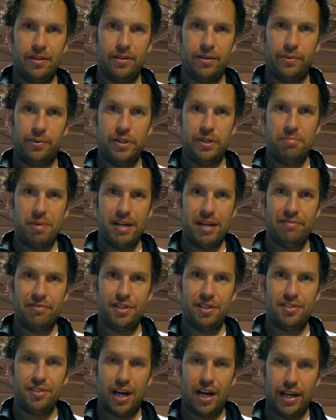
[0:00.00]
Three
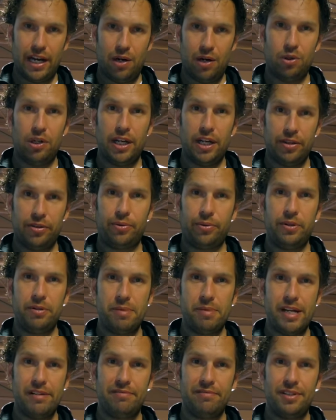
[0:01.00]
benefits, I outlined three
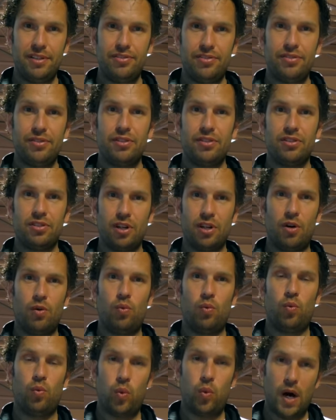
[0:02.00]
benefits. So
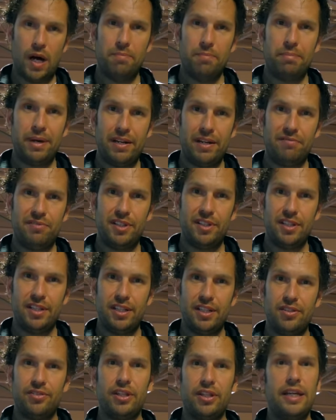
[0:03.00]
one benefit
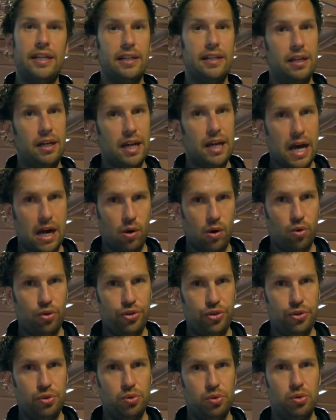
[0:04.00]
is it
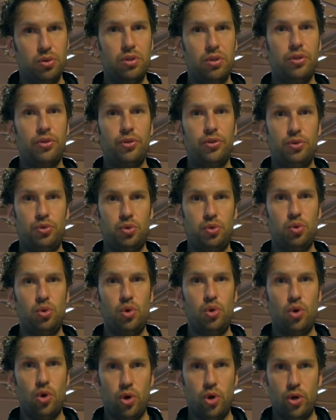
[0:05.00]
allows you to
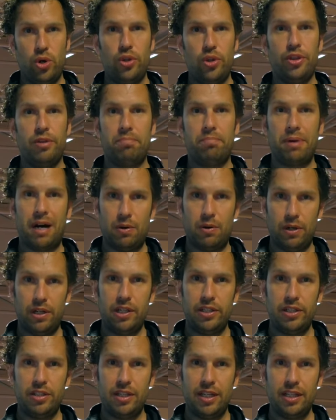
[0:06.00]
learn the power
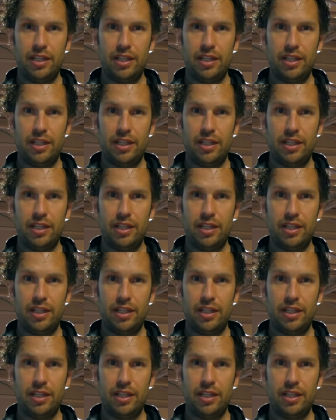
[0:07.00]
clean